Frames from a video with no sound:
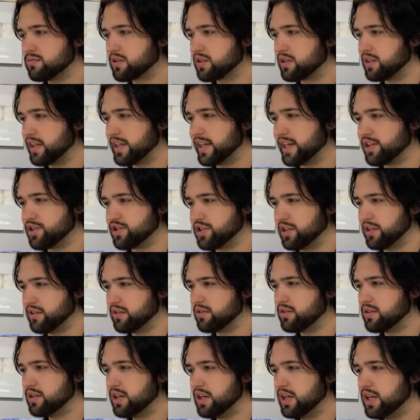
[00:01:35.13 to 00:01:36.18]

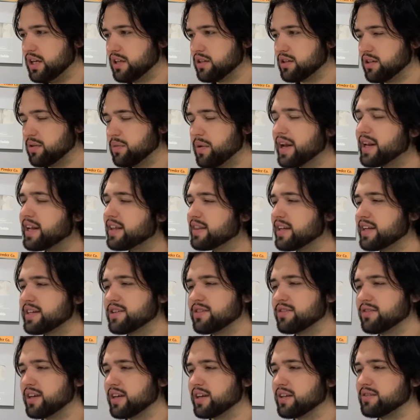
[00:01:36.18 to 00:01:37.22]
clinician. But why didn't they
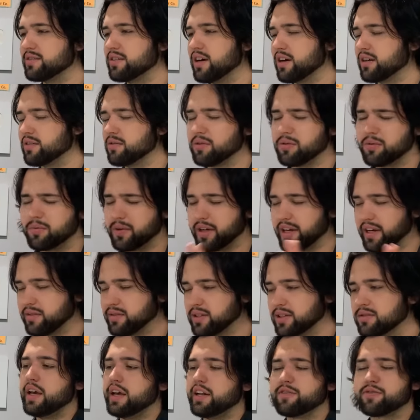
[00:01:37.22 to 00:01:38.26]
just say doctor,
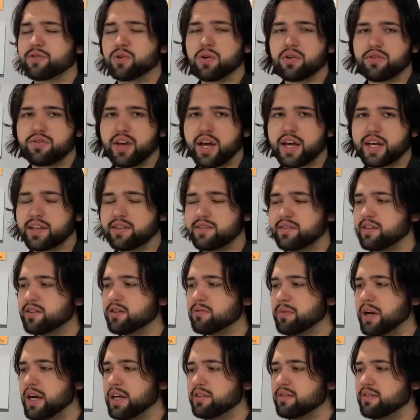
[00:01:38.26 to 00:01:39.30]
whatever? And of course, I
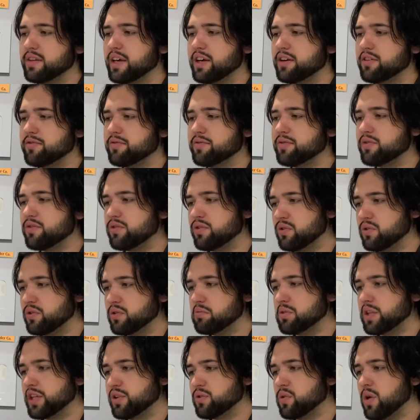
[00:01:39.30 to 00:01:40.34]
consider myself
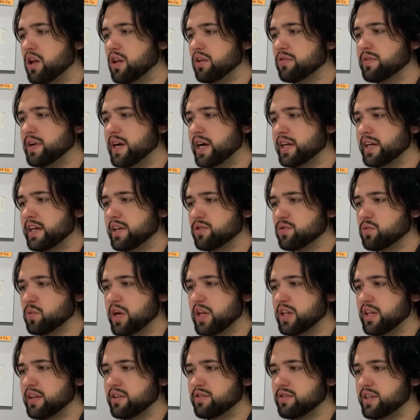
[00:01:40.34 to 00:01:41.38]
suitably qualified as
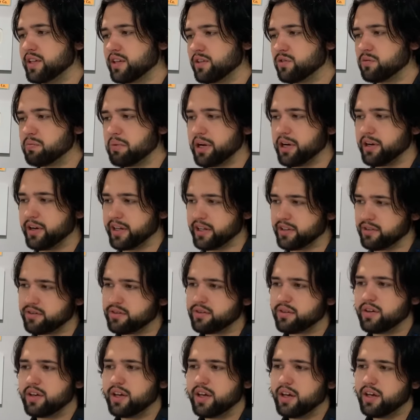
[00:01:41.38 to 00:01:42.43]
well as an
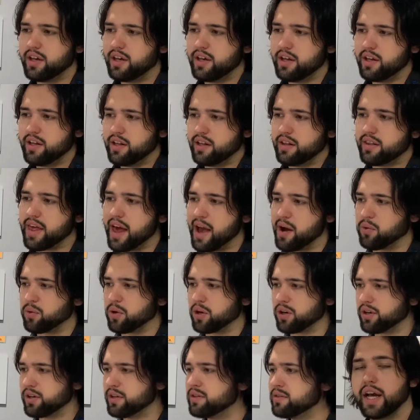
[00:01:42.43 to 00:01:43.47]
experienced, that
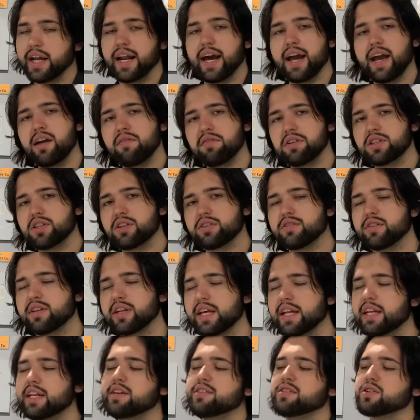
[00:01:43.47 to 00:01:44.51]
word. And I haven't looked at
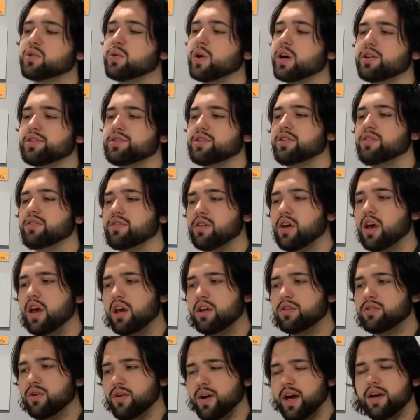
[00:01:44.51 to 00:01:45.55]
any of the questions,
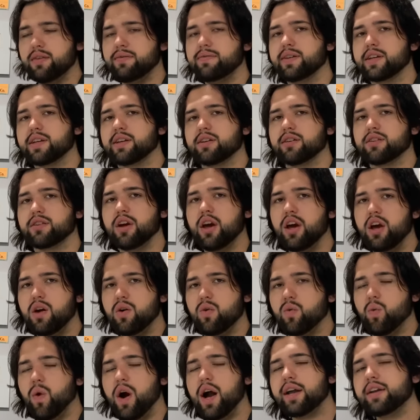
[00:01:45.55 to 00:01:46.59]
so I figured,
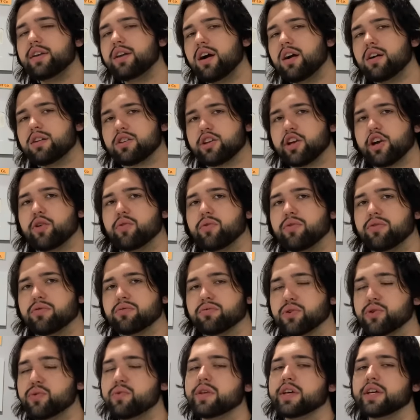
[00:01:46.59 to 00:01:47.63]
why not go
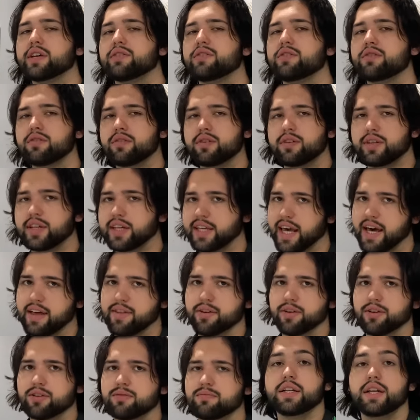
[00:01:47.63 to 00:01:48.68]
through this
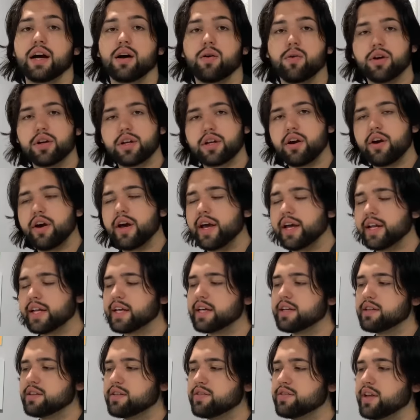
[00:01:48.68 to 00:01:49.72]
together? Now, I want to go ahead
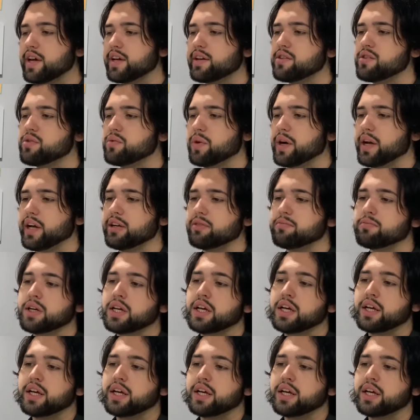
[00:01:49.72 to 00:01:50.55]
and get this out of the way.